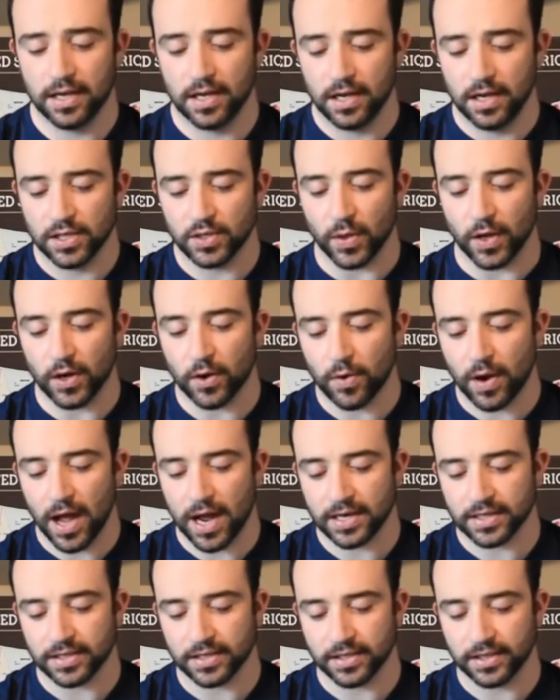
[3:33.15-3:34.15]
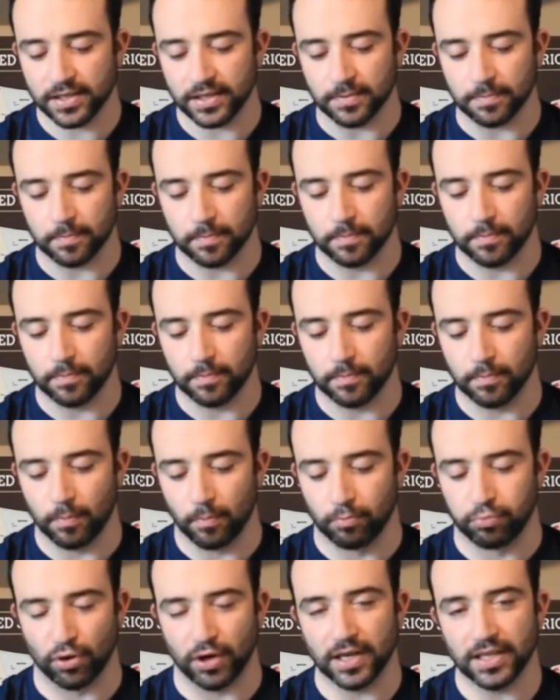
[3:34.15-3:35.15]
So I don't actually
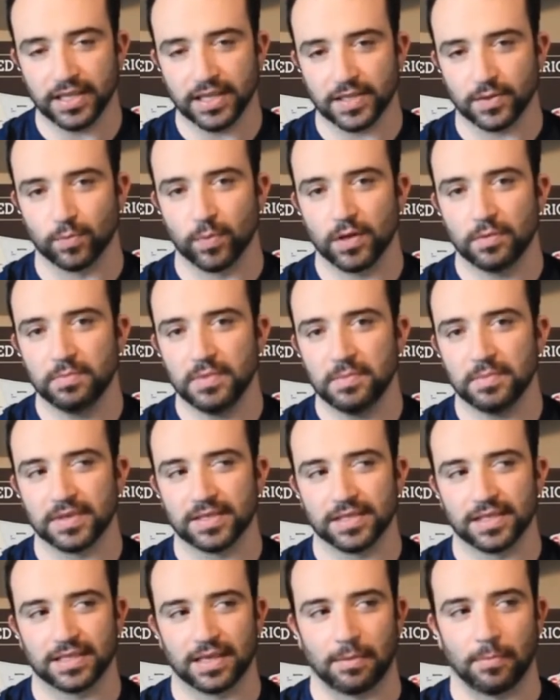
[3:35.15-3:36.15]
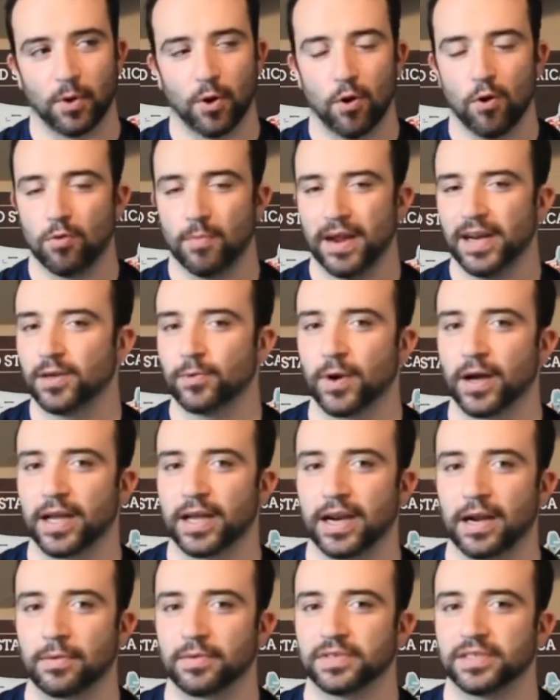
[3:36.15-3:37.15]
bring this with me, but since I'm home anyway and
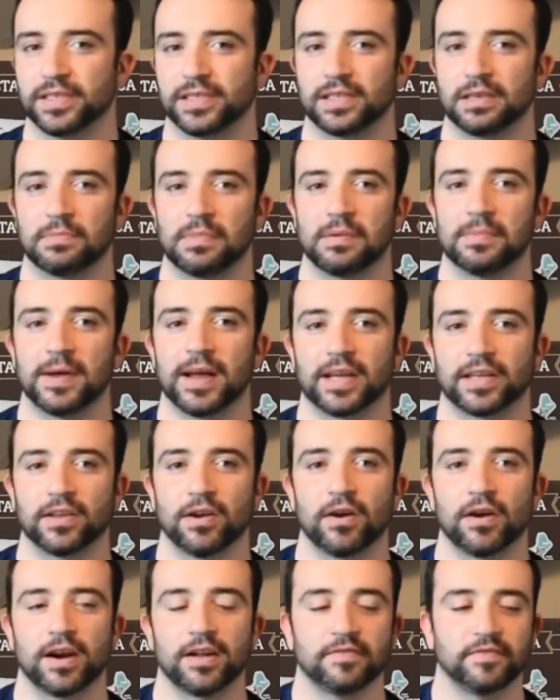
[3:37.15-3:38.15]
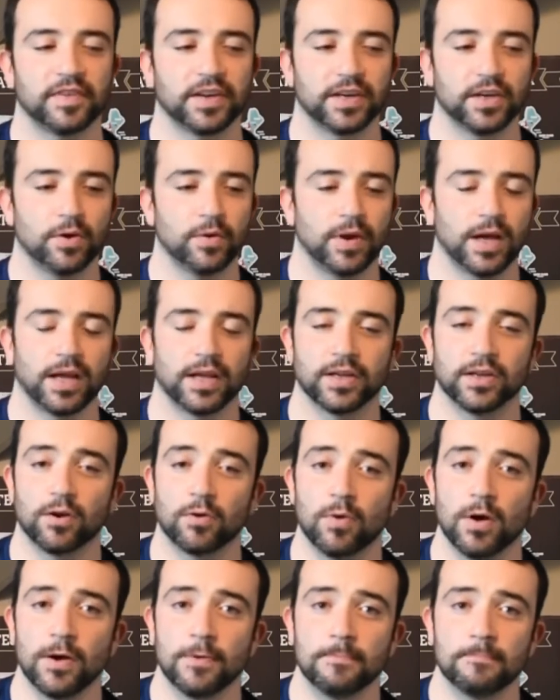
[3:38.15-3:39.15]
I was just in my backyard, I figured, okay, you know
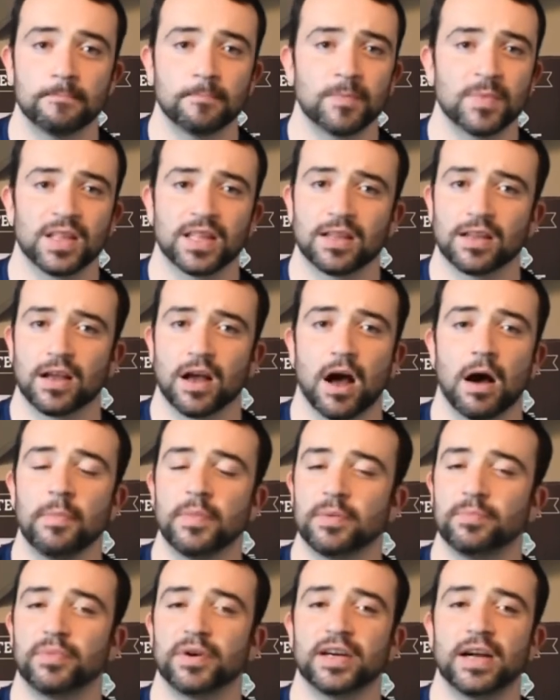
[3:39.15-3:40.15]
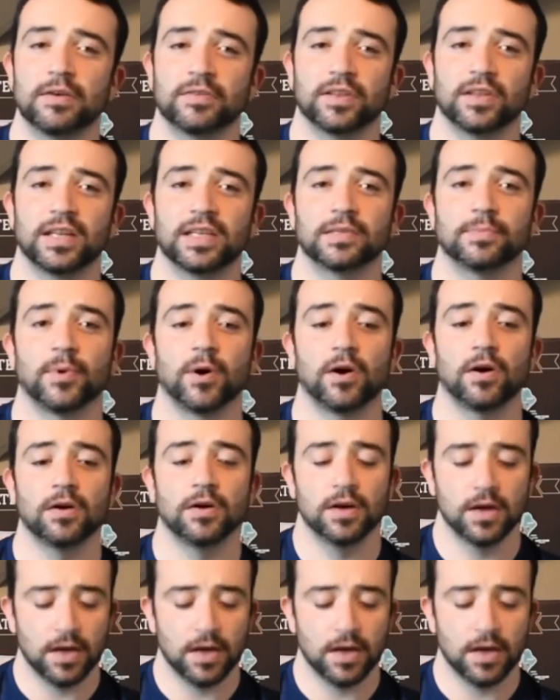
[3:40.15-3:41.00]
what? I'm going to bring out the lens ball.